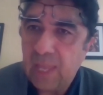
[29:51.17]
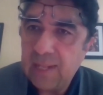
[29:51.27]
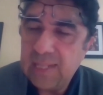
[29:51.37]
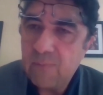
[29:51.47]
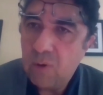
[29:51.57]

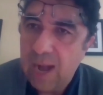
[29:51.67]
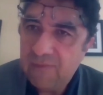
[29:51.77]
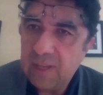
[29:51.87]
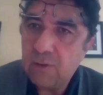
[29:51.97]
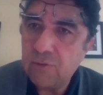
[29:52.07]

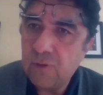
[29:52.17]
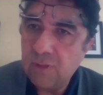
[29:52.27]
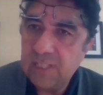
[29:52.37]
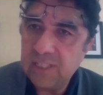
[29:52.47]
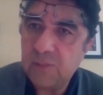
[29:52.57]
demographic
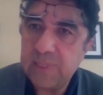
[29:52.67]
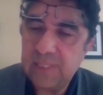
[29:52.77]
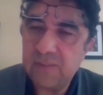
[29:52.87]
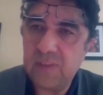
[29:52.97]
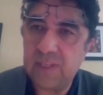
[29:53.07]
controls in
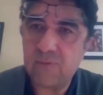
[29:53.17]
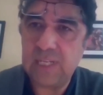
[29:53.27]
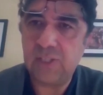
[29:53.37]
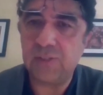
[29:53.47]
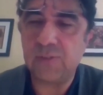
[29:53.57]
specific
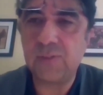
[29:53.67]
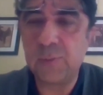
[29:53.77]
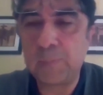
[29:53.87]
regions.